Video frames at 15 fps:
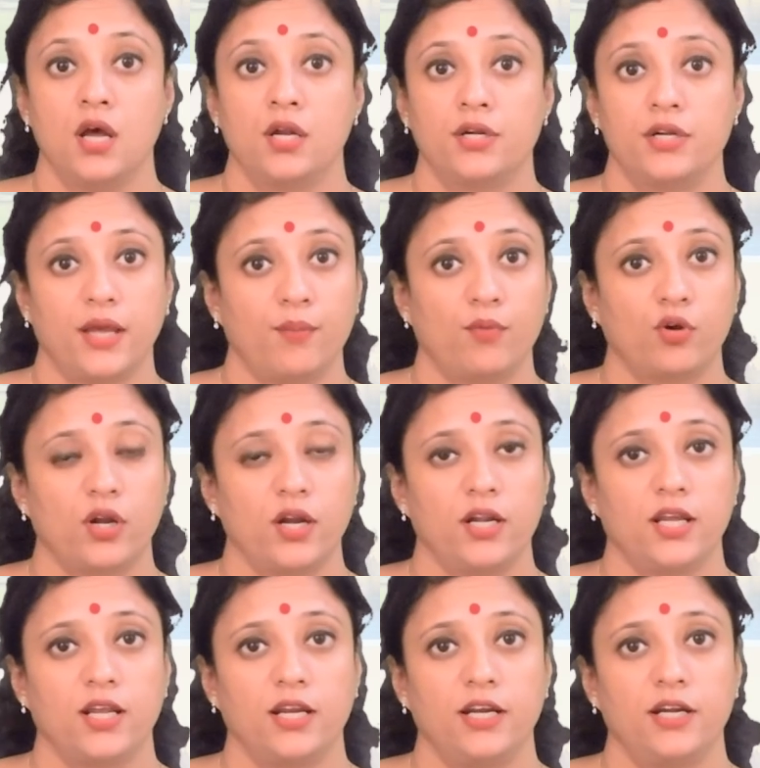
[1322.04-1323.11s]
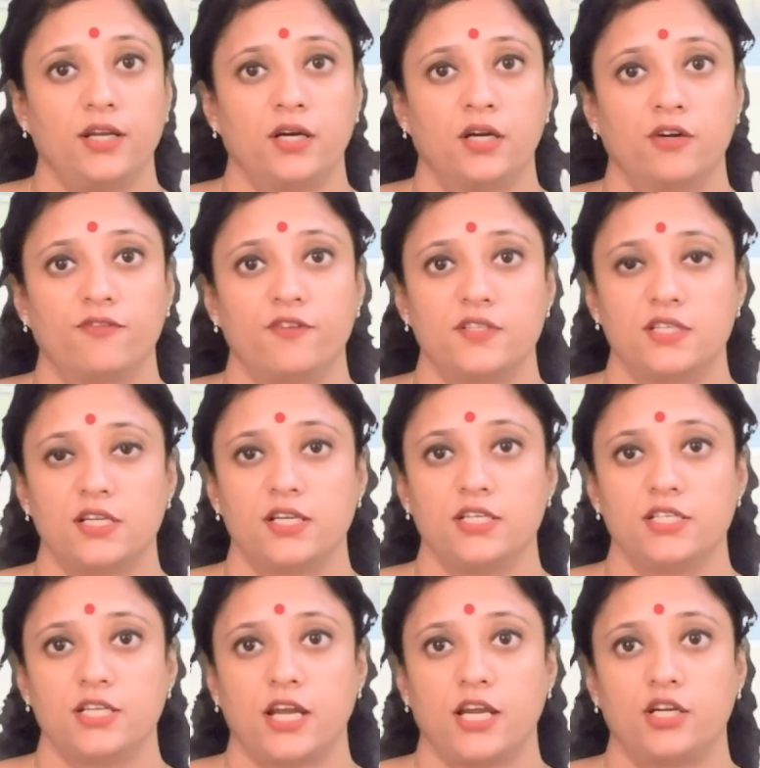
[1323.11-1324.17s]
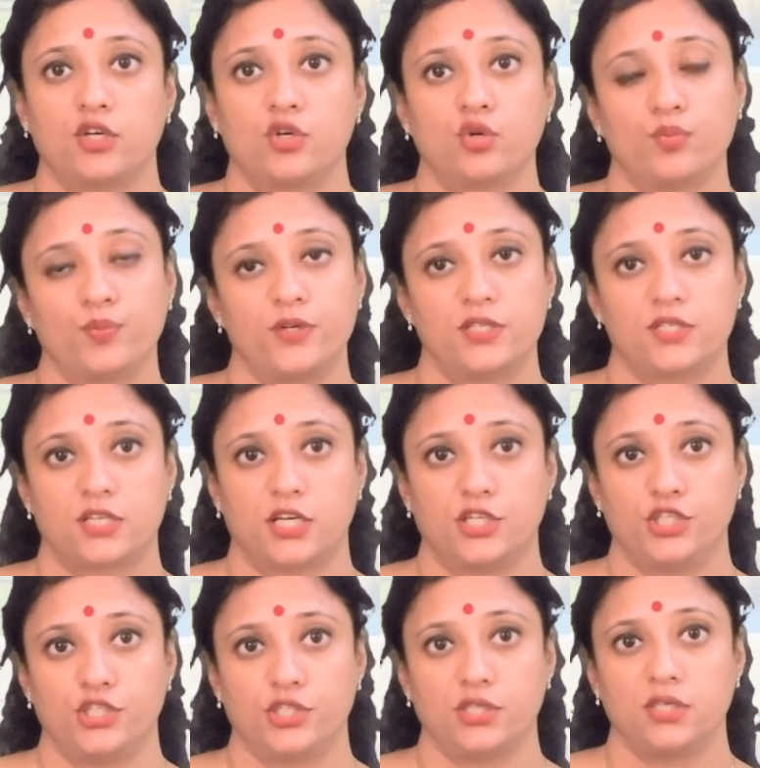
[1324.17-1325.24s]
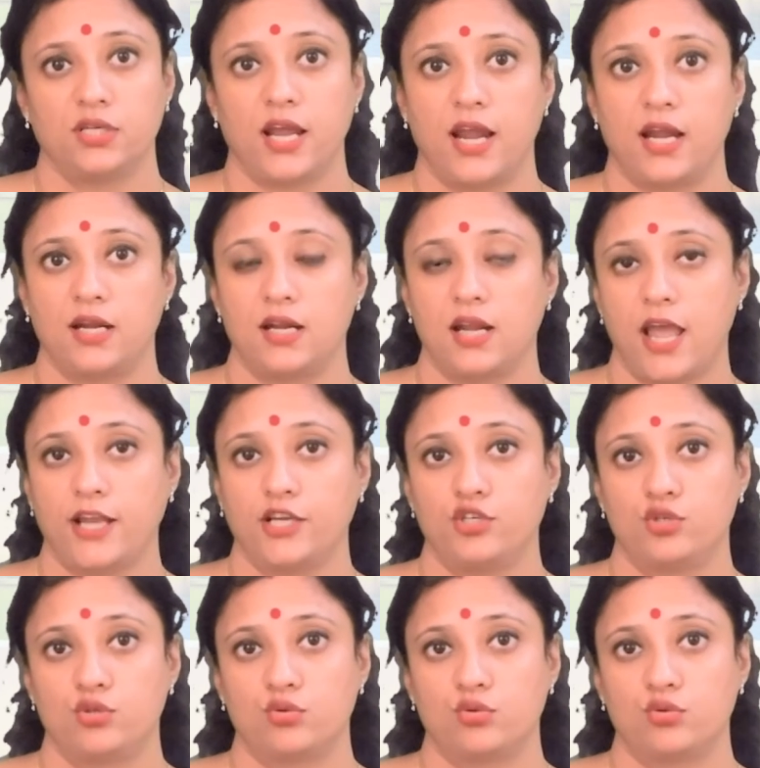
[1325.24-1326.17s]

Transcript: Democratic leaders facilitate group discussion and like